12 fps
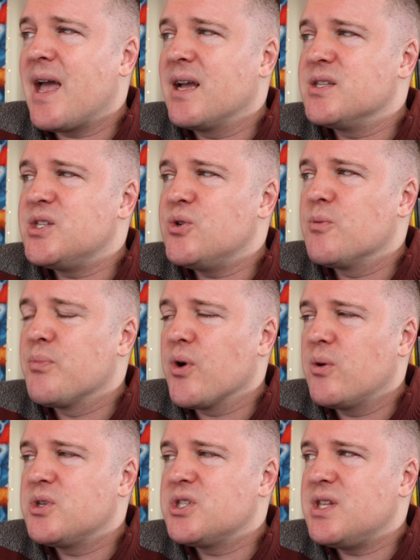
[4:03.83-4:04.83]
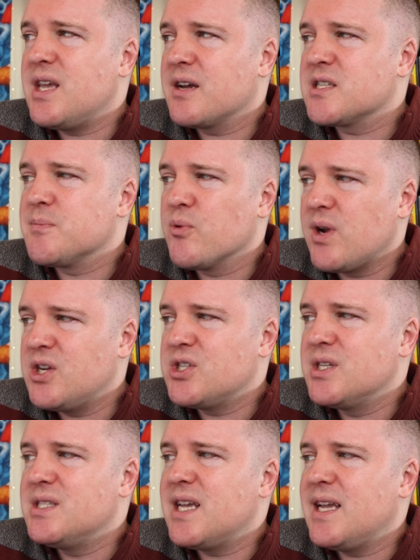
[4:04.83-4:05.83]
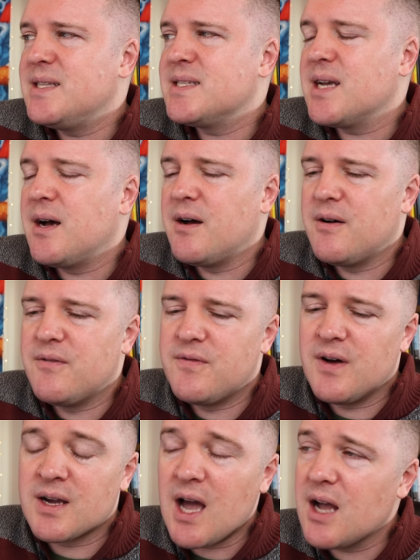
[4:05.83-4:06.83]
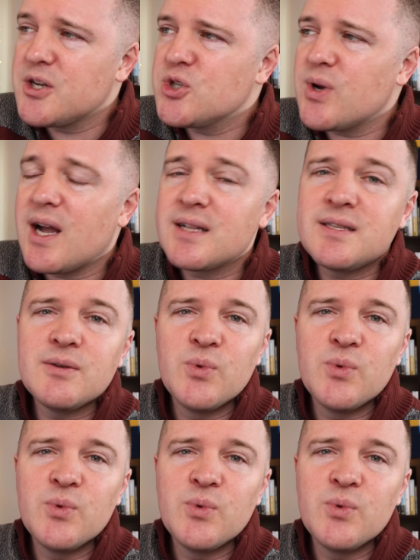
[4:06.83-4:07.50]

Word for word: As you approach the expiration date of a contract,